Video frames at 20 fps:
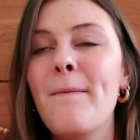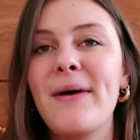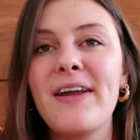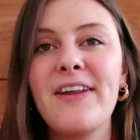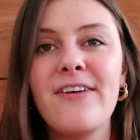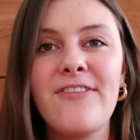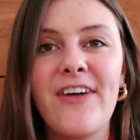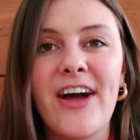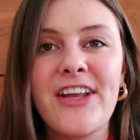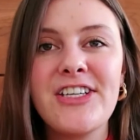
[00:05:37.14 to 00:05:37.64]
but
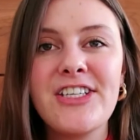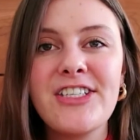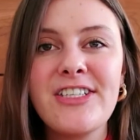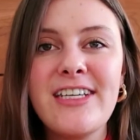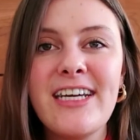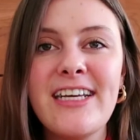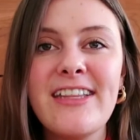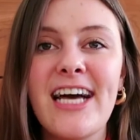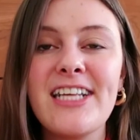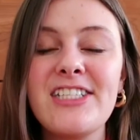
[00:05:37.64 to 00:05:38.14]

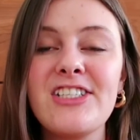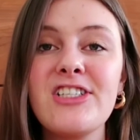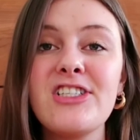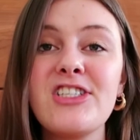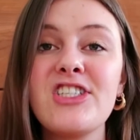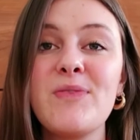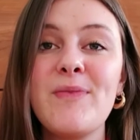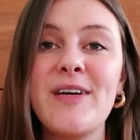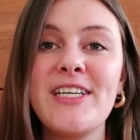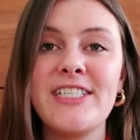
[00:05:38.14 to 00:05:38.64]
eventually that's
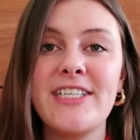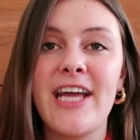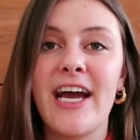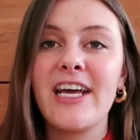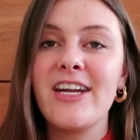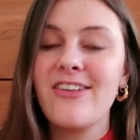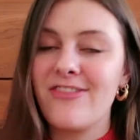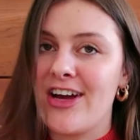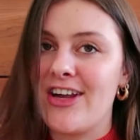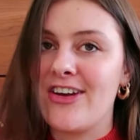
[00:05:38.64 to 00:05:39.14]
just so much
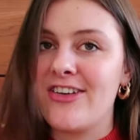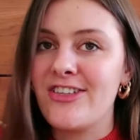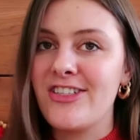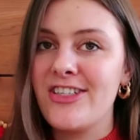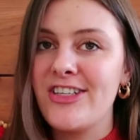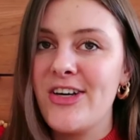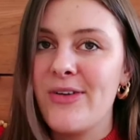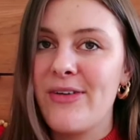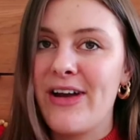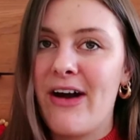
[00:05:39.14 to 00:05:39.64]
negative
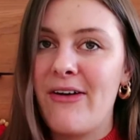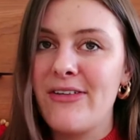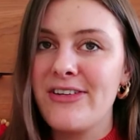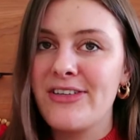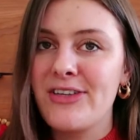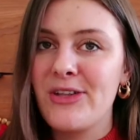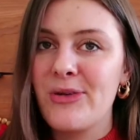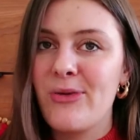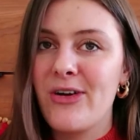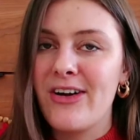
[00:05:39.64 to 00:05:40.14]
energy going out
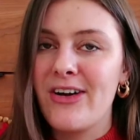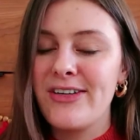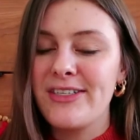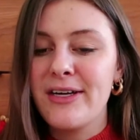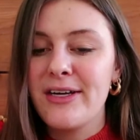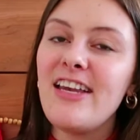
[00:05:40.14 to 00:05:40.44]
into the world